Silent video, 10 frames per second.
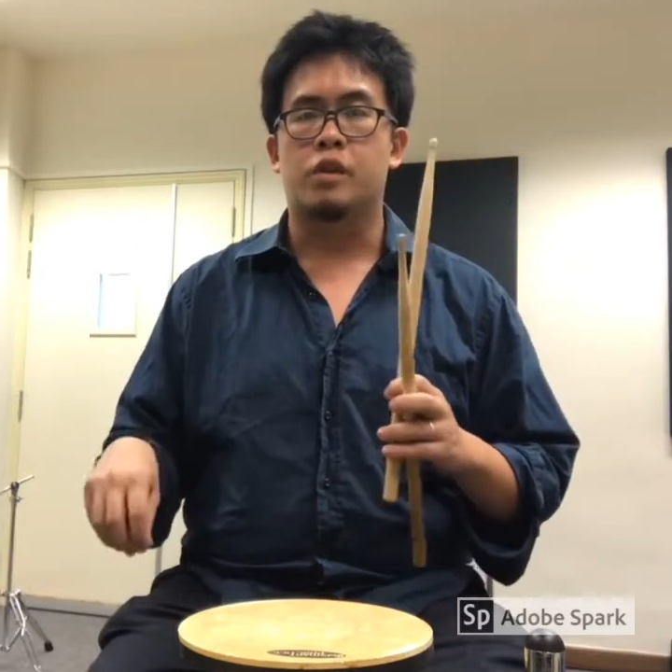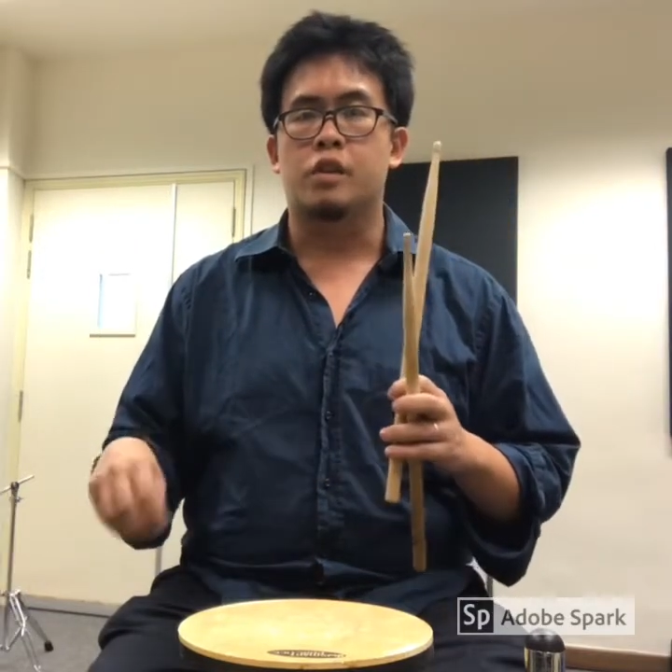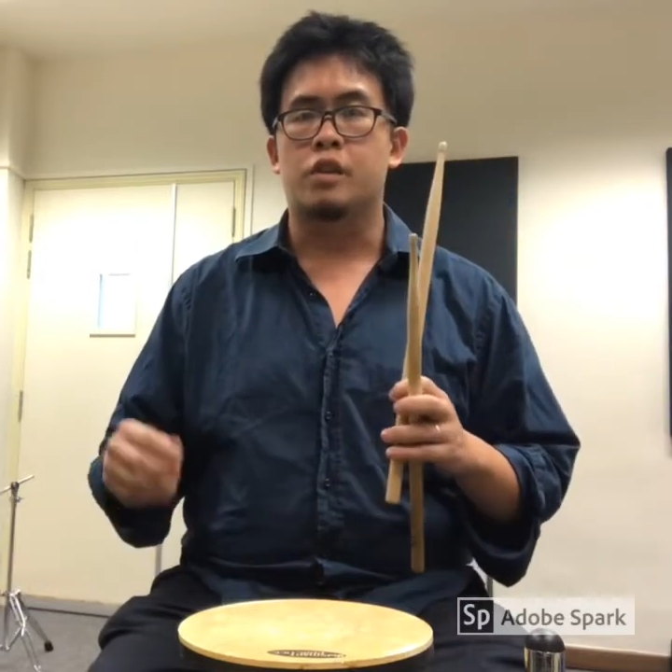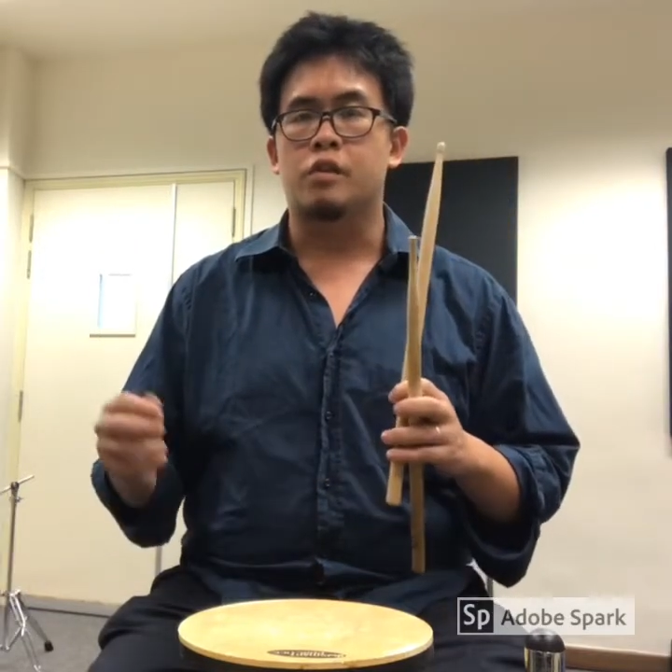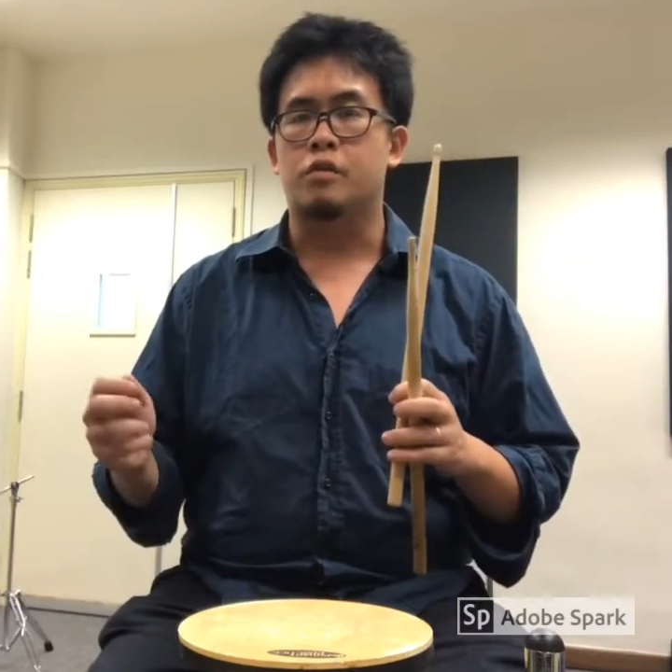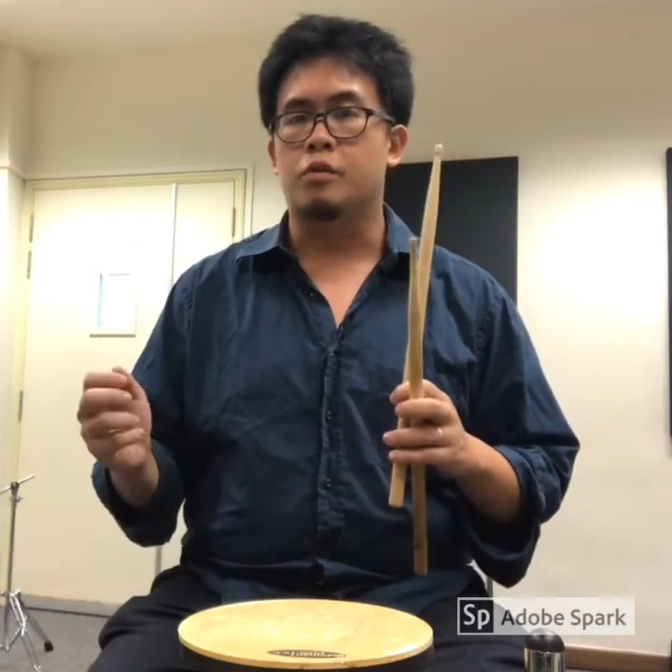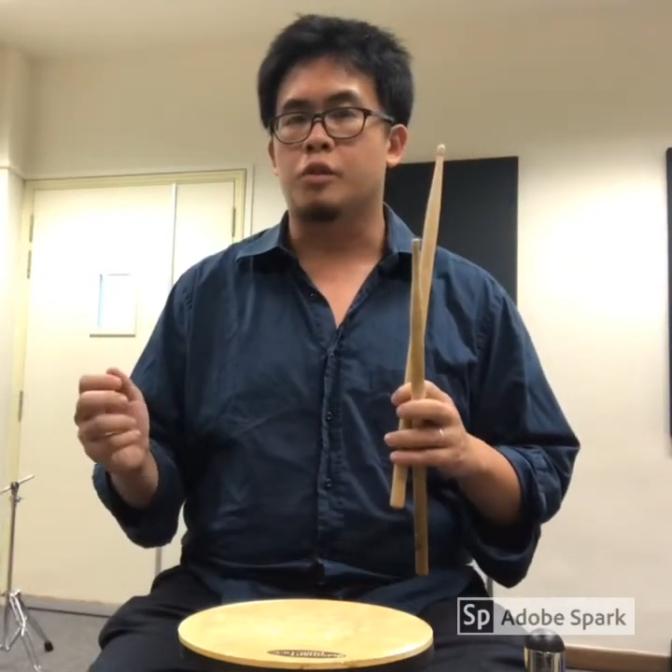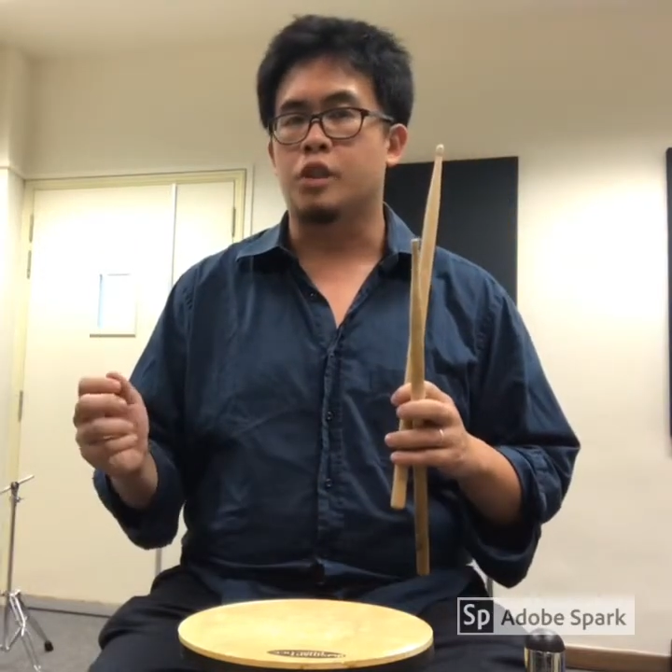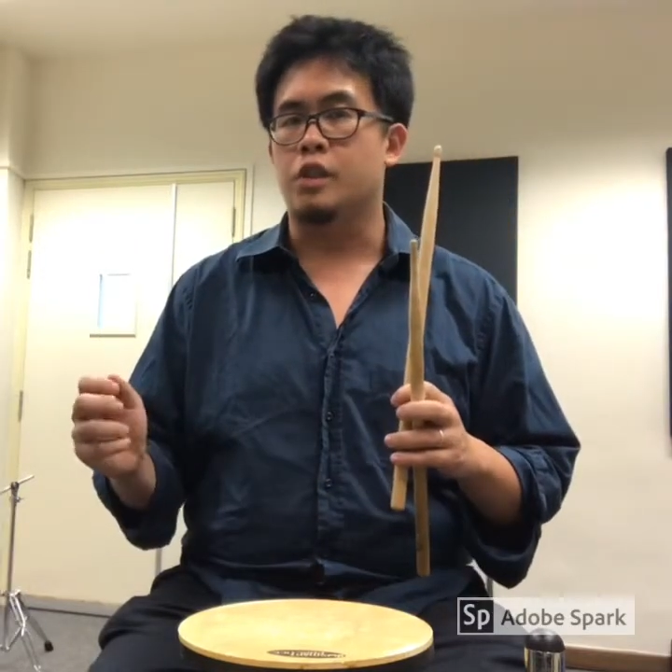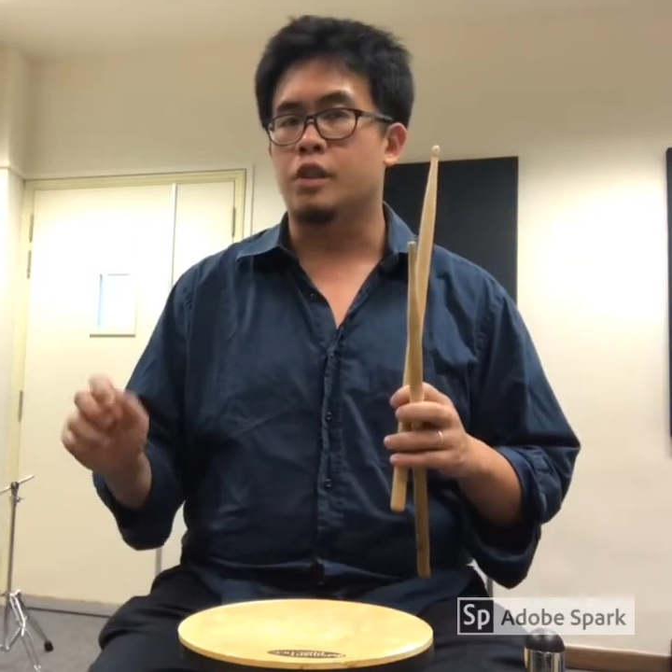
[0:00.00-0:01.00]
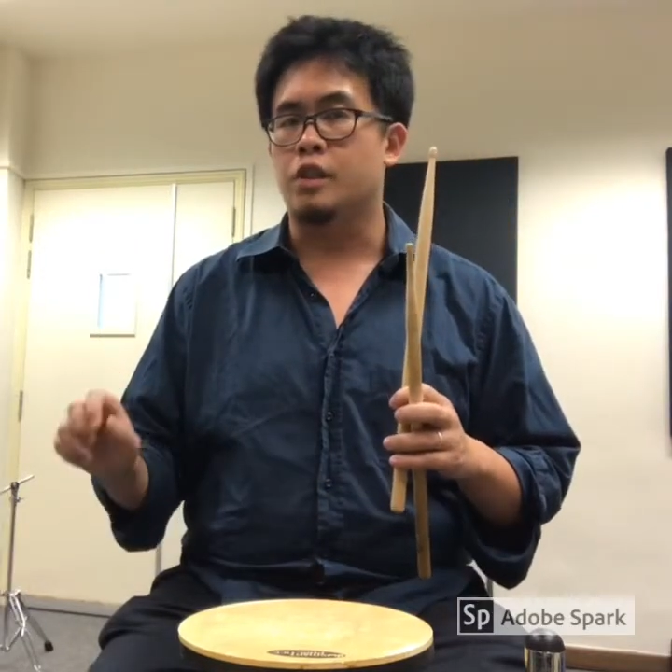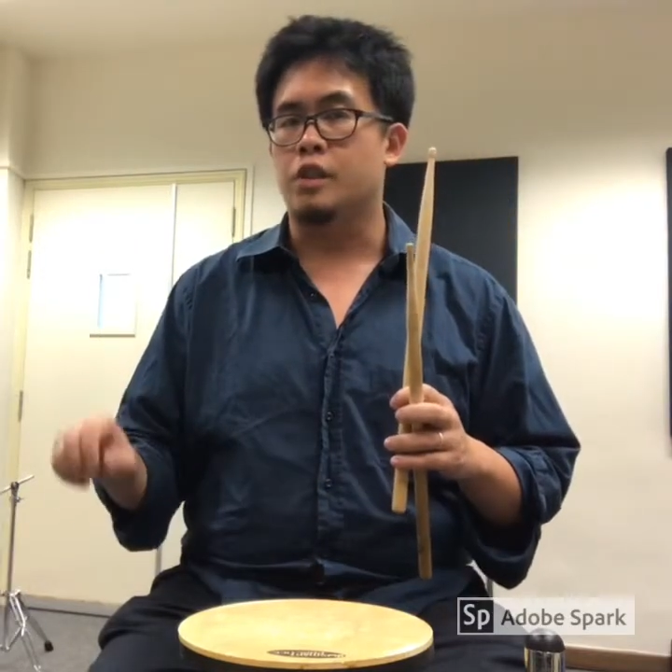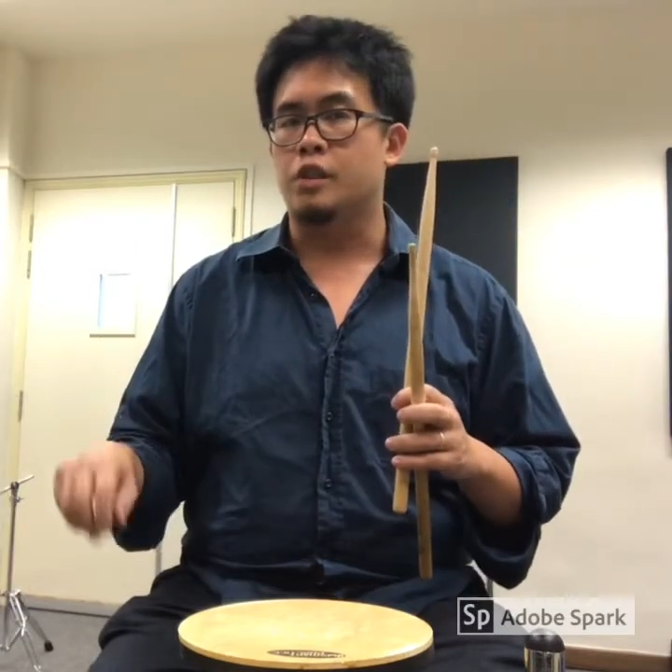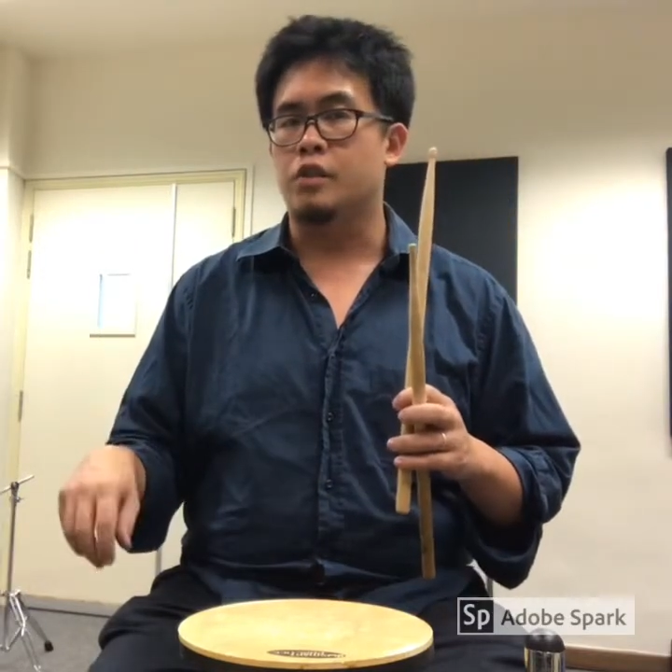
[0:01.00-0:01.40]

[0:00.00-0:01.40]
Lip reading: I think for me, at least,